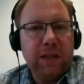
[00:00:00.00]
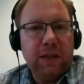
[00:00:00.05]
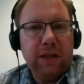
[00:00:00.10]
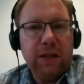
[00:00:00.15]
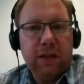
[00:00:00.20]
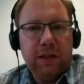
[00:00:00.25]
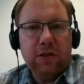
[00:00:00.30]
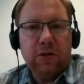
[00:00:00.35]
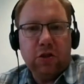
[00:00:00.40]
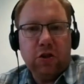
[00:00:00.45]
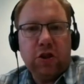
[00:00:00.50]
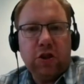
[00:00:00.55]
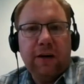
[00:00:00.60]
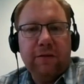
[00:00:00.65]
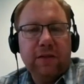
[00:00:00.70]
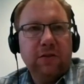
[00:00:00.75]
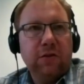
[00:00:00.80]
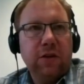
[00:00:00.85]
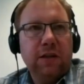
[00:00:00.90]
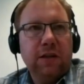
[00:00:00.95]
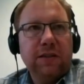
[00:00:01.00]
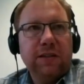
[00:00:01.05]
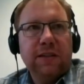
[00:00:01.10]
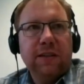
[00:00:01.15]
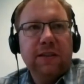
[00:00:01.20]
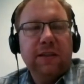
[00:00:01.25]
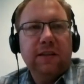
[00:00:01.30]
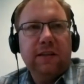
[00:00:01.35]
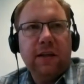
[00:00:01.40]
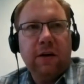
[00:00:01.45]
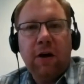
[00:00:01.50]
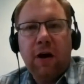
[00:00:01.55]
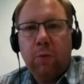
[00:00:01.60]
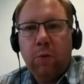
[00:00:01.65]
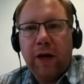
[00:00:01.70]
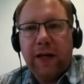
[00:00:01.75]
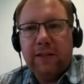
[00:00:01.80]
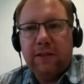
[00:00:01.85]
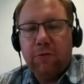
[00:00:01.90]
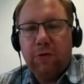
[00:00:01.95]
So there are ways
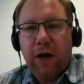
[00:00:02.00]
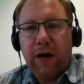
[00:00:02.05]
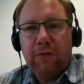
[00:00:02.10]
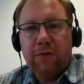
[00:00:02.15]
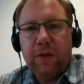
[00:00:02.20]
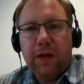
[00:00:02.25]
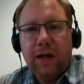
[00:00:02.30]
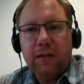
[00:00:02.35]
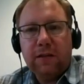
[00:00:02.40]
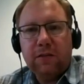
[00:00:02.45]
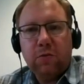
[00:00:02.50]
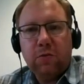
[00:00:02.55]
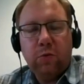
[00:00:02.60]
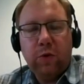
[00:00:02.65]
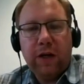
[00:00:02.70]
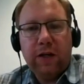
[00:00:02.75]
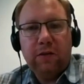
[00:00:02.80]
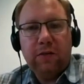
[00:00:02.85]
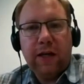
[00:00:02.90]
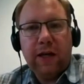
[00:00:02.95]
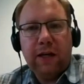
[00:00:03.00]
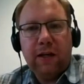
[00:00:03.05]
around that where you can